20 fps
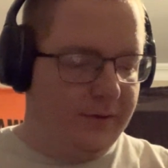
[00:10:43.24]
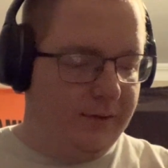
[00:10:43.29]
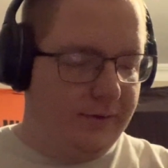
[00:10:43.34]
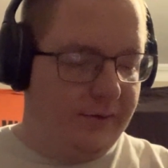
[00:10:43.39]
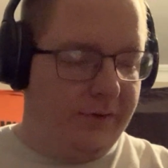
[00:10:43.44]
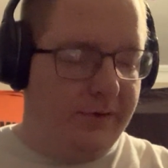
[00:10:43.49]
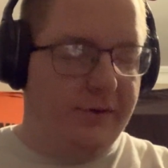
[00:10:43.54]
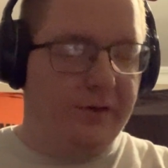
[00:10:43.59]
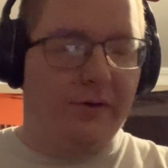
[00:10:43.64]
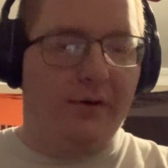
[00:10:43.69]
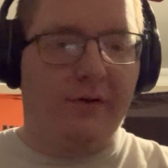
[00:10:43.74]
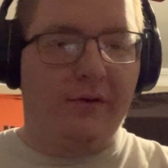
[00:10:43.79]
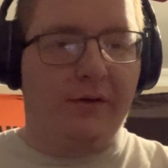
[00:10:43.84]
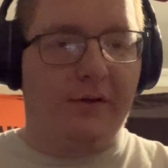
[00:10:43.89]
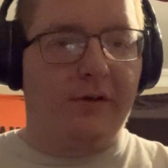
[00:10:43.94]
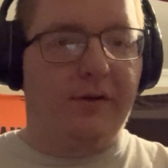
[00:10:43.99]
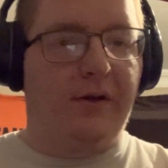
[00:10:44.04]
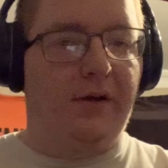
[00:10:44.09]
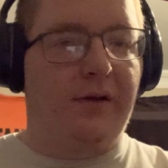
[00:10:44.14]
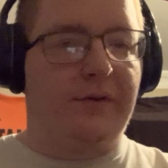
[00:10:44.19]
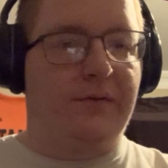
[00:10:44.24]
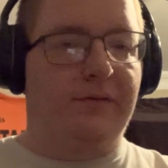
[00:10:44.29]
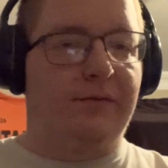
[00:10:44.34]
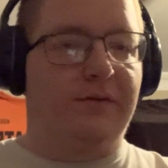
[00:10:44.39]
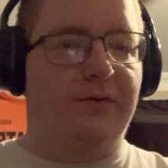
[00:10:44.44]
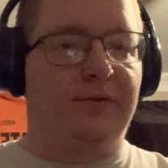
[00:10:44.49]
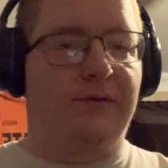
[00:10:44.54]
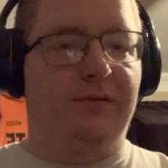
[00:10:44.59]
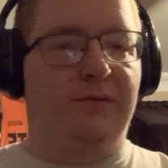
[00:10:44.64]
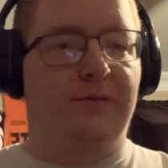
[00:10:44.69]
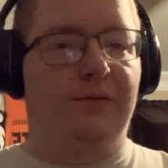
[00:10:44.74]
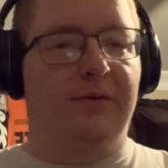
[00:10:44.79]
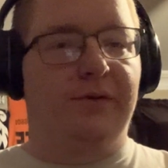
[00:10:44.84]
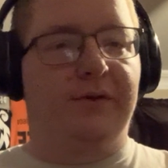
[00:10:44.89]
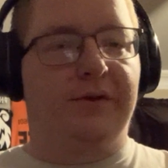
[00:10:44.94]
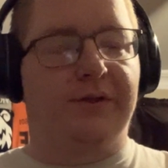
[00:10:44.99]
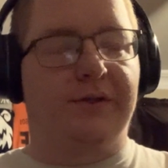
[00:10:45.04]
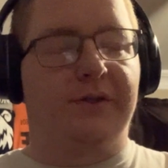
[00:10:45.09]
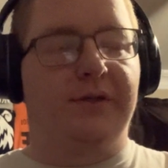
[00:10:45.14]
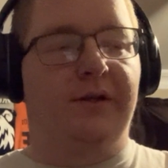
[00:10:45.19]
the cloth for
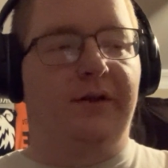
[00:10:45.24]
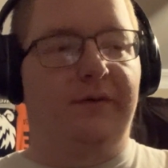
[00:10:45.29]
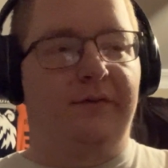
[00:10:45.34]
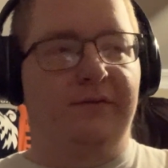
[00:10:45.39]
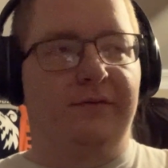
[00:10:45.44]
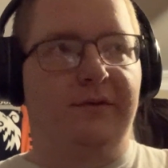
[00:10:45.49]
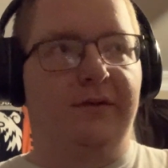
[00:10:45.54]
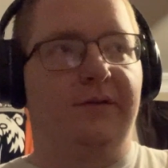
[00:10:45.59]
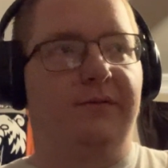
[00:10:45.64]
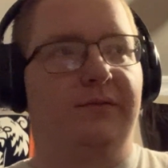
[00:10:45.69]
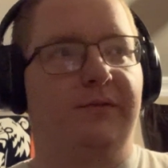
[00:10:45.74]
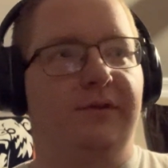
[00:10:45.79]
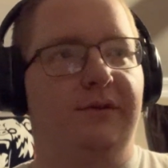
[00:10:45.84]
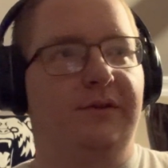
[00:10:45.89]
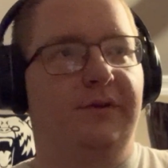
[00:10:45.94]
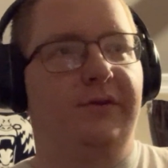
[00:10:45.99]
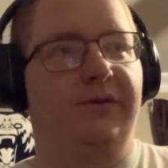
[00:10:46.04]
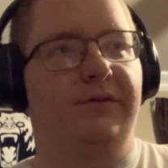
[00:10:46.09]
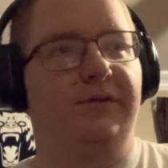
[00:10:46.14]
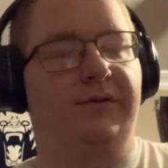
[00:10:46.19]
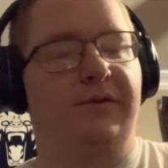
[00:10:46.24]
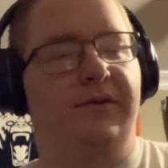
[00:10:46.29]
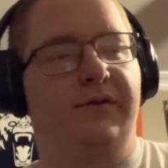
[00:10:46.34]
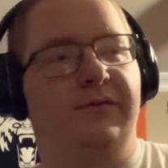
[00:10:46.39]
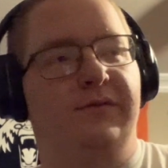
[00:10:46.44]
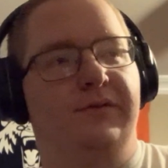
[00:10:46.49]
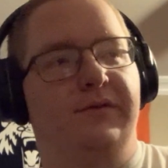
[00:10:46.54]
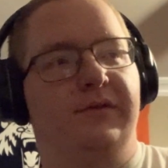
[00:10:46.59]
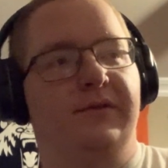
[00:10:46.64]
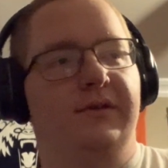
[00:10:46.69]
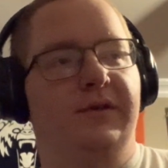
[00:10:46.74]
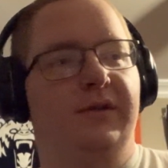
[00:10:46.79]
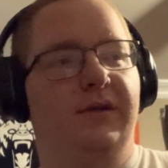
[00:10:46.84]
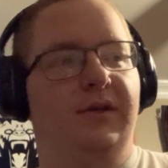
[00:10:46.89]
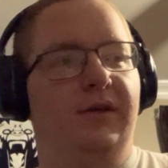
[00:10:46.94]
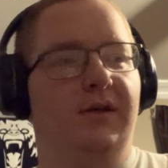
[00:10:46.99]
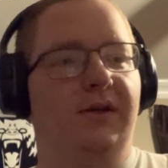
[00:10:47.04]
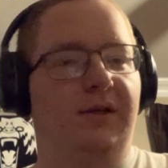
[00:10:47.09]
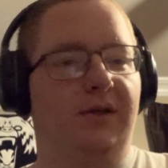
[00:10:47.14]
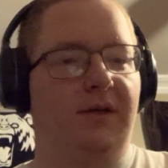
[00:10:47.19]
winter gloves, I wouldn't use those.
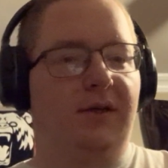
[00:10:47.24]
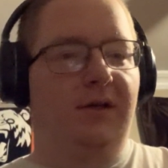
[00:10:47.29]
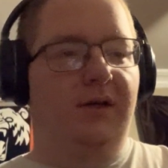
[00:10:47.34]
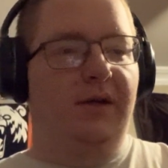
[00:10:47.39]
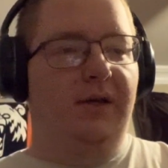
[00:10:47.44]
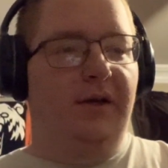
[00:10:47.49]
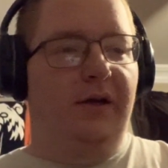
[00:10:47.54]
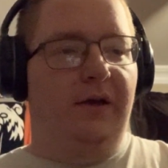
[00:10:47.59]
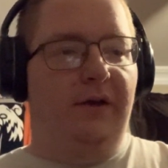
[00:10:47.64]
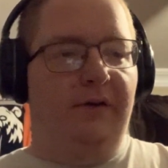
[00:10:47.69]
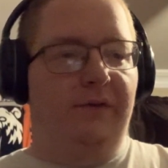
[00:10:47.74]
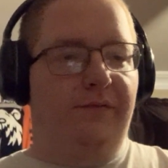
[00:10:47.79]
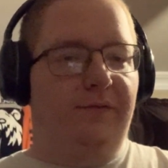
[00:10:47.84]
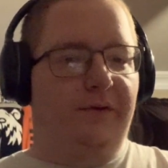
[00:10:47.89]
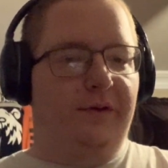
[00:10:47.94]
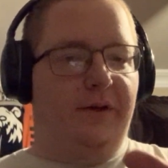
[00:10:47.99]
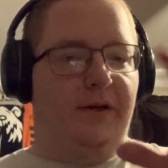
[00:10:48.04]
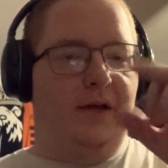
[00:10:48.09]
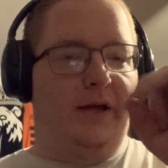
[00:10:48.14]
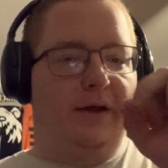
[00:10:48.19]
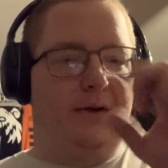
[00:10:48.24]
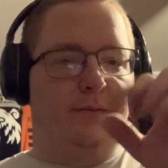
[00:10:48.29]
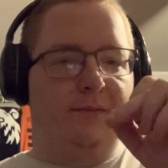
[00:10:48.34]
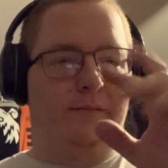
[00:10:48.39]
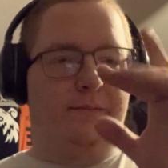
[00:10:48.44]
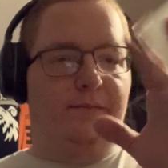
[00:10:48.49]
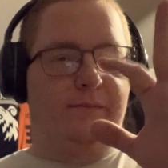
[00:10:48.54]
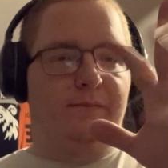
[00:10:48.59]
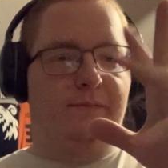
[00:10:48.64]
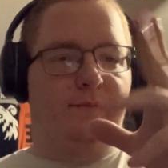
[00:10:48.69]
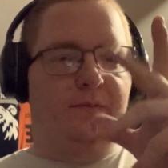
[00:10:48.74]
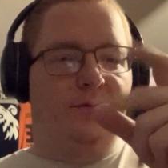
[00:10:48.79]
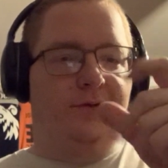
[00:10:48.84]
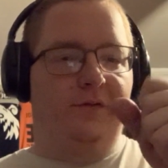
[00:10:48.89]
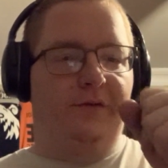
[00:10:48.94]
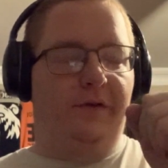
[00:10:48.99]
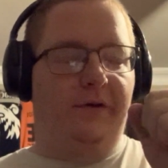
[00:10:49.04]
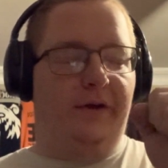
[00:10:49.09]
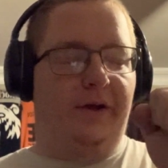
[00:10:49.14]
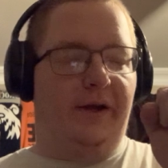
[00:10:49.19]
If you can't move
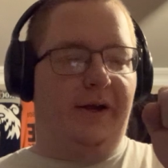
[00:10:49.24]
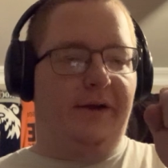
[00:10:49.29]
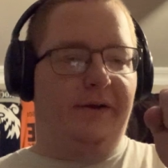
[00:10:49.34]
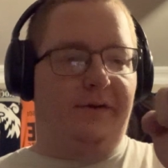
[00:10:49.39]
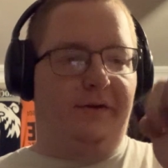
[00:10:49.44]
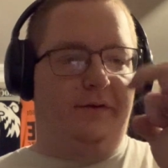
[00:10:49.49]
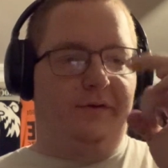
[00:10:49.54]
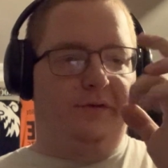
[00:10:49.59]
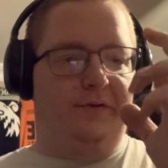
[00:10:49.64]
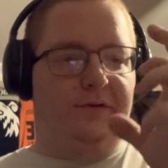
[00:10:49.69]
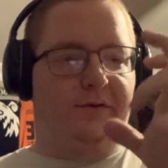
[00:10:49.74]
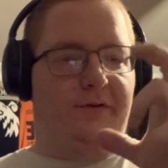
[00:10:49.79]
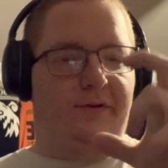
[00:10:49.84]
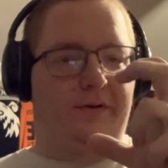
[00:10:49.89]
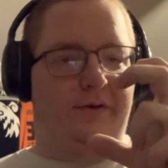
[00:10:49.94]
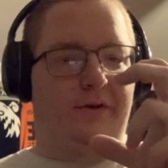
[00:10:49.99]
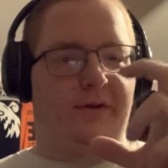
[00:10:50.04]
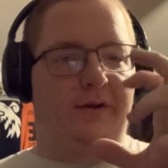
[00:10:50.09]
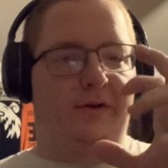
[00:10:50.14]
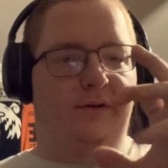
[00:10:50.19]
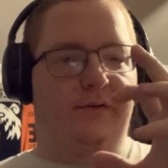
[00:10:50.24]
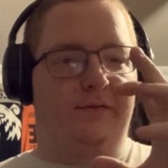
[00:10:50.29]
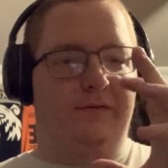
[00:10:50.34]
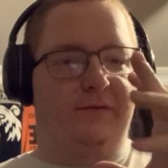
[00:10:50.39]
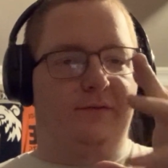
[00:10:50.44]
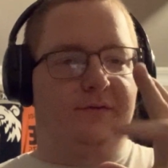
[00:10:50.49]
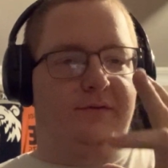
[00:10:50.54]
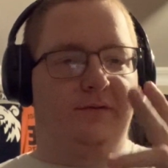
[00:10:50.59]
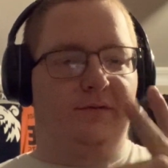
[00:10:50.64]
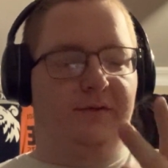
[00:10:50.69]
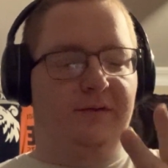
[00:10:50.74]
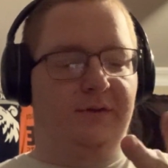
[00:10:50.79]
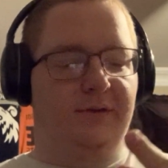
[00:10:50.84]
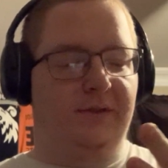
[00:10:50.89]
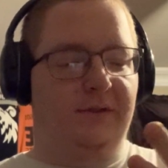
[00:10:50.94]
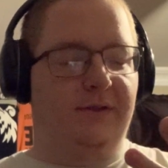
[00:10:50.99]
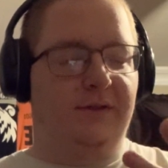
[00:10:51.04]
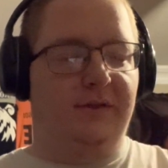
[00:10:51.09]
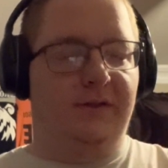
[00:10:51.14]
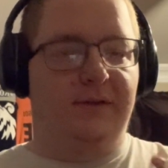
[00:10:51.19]
your hand in your glove,
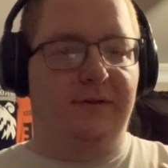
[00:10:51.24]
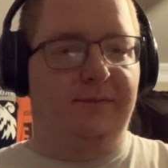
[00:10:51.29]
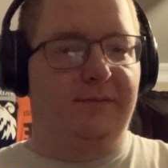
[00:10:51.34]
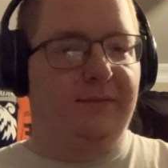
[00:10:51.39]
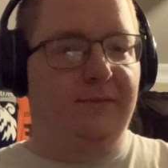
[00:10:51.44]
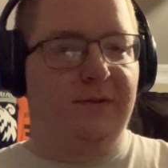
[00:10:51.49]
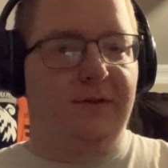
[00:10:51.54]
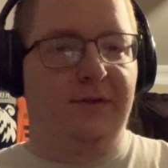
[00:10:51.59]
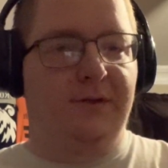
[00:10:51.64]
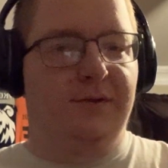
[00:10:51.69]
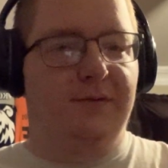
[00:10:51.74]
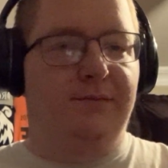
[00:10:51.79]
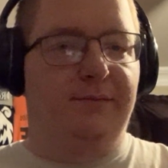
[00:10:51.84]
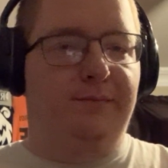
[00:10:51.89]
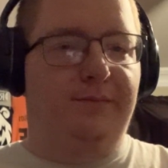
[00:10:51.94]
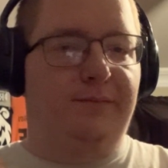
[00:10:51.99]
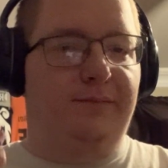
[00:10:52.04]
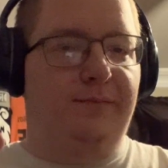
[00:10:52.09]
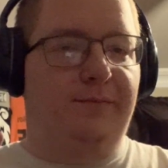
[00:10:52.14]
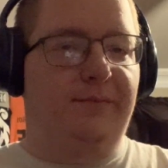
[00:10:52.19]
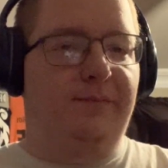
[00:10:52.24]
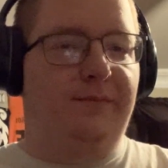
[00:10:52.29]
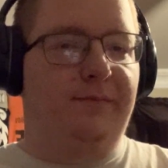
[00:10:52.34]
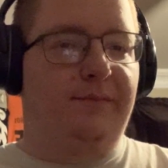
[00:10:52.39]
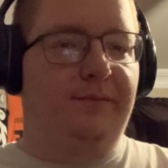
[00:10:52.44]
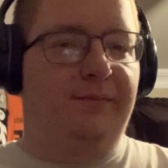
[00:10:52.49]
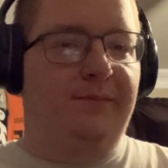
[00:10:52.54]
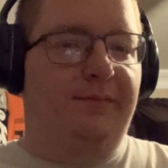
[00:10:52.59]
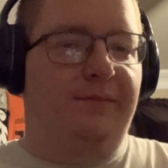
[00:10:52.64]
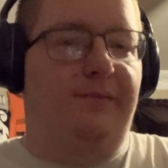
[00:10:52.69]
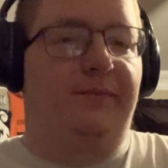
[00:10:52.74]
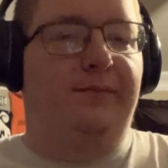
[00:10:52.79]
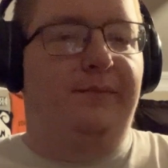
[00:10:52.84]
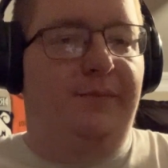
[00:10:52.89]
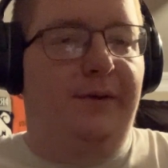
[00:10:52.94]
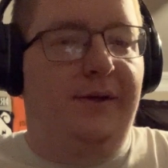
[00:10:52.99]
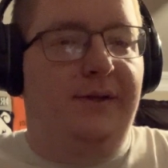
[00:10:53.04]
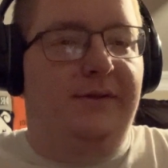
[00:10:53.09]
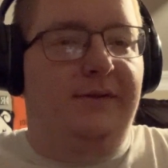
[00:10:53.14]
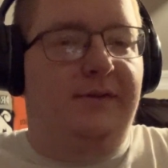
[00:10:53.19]
you're
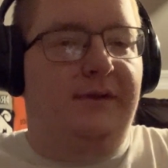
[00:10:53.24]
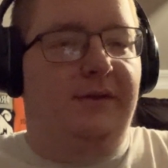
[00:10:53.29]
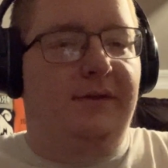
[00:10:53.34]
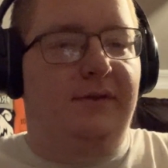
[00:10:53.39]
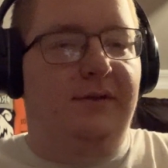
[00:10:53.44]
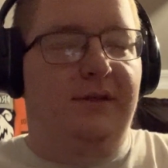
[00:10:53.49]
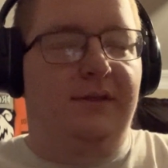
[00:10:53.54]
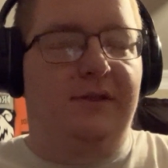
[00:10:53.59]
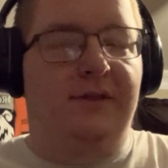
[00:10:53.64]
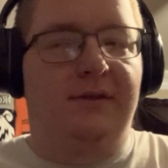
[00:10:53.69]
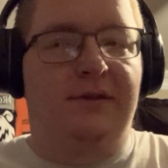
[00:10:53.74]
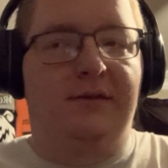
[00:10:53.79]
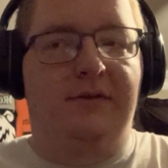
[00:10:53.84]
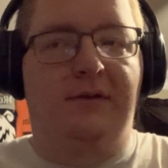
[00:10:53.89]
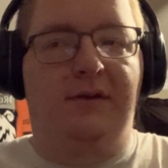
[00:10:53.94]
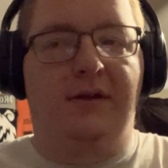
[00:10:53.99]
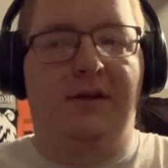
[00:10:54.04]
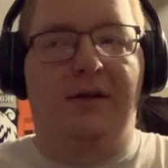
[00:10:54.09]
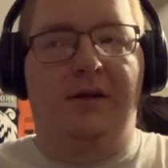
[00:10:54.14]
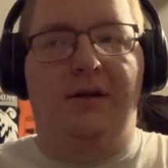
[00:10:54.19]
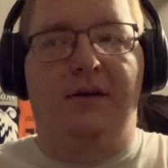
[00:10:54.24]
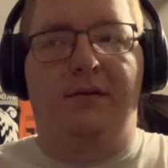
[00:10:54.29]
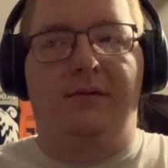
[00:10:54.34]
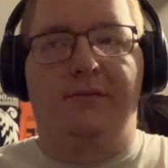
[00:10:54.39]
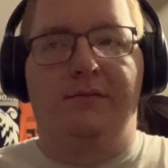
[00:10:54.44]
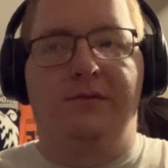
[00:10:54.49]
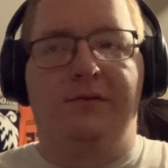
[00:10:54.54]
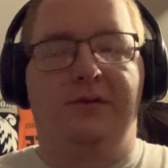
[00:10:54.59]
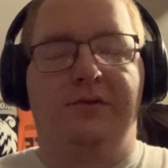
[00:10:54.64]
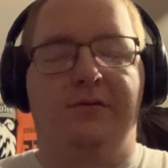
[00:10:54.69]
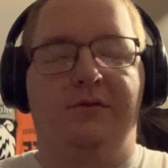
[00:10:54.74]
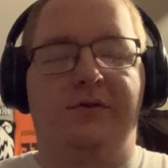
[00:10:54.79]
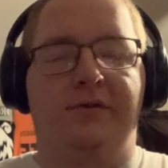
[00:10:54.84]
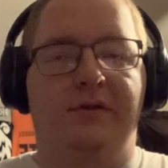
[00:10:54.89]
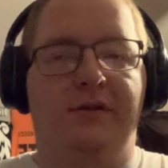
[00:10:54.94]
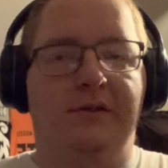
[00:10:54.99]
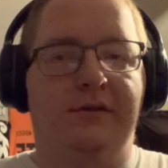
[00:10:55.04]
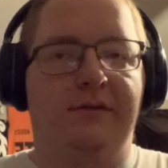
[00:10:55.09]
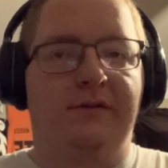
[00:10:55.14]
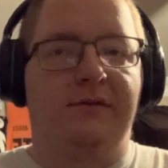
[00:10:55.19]
basically
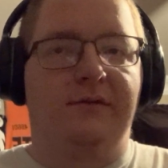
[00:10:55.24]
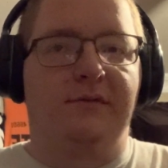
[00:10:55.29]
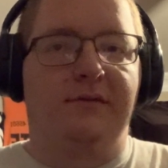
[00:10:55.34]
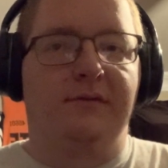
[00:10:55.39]
useless.